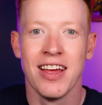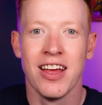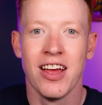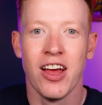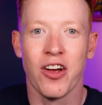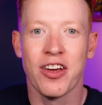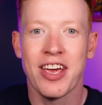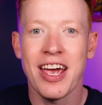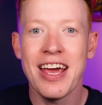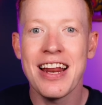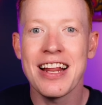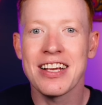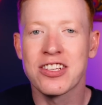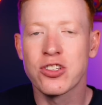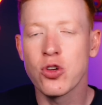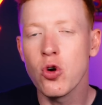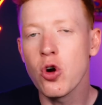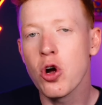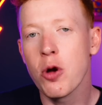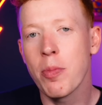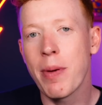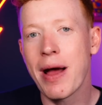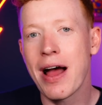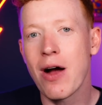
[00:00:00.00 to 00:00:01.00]
Okay, let's
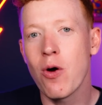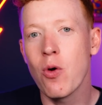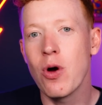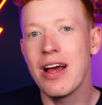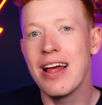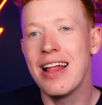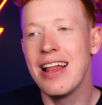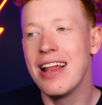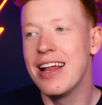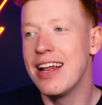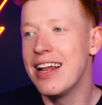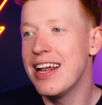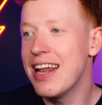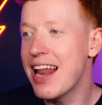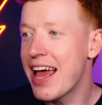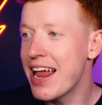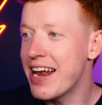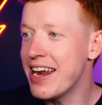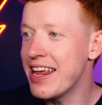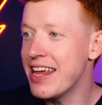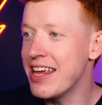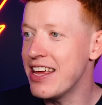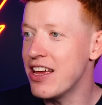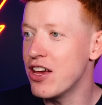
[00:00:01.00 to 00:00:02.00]
talk about
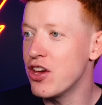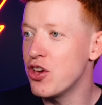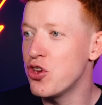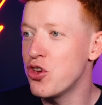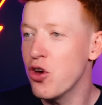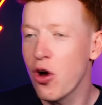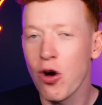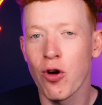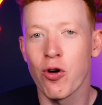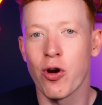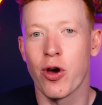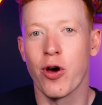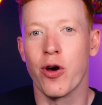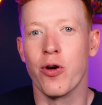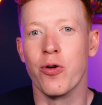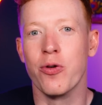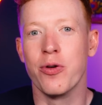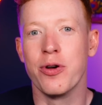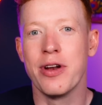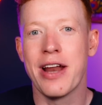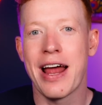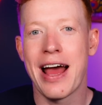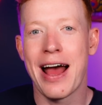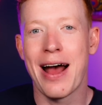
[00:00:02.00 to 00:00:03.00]
Leny Yoro.
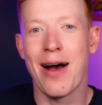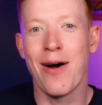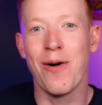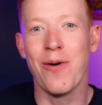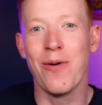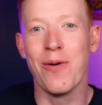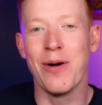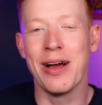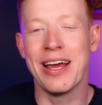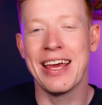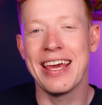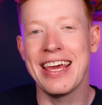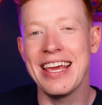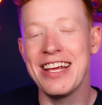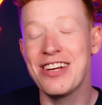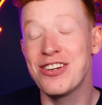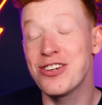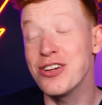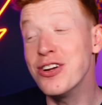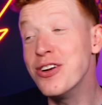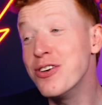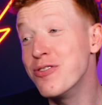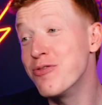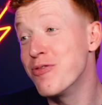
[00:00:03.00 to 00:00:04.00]
Now, he
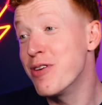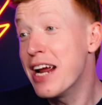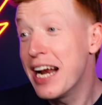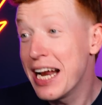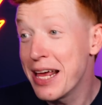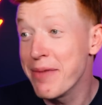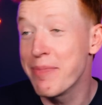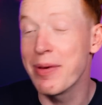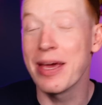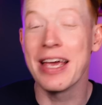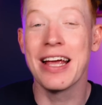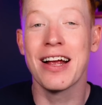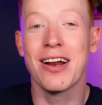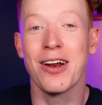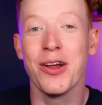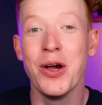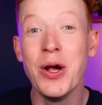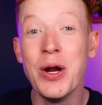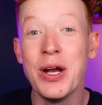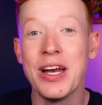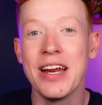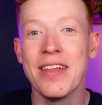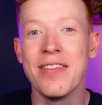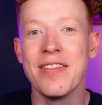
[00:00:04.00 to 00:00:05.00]
shouldn't really be
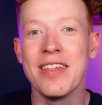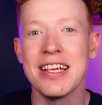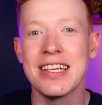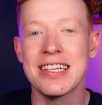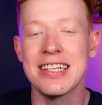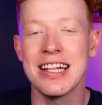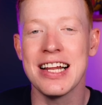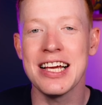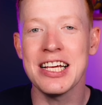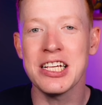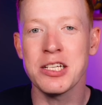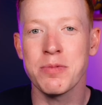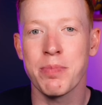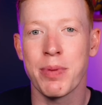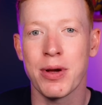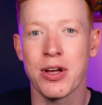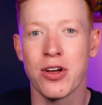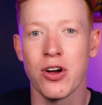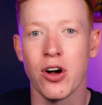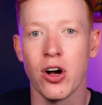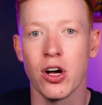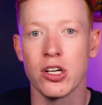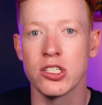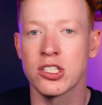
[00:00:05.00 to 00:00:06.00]
included in this list
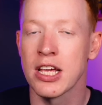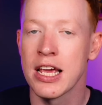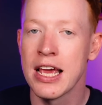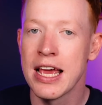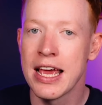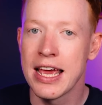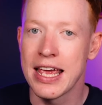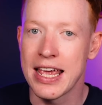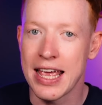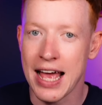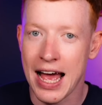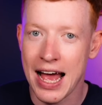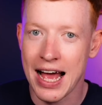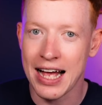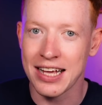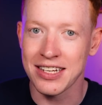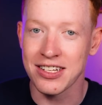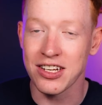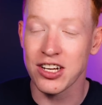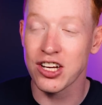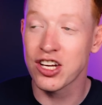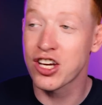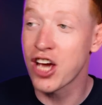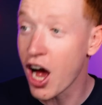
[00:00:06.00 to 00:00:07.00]
because he has
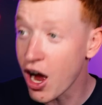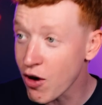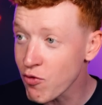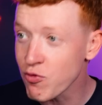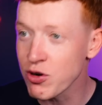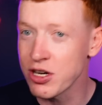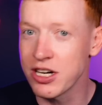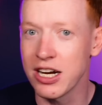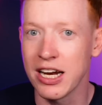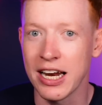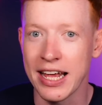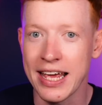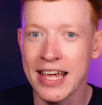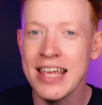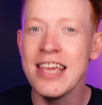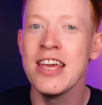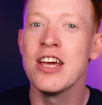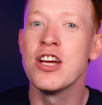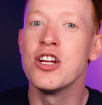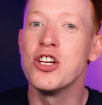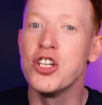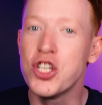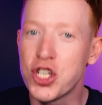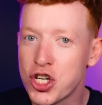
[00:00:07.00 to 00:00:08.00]
currently
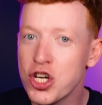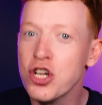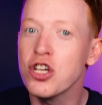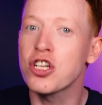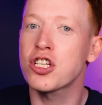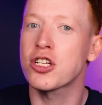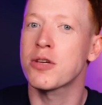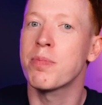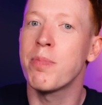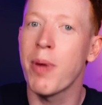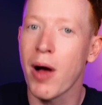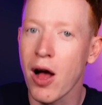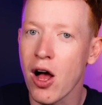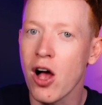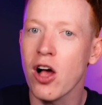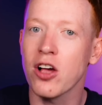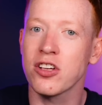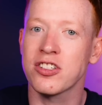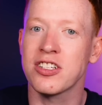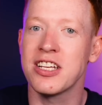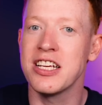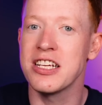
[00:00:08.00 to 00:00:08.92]
just passed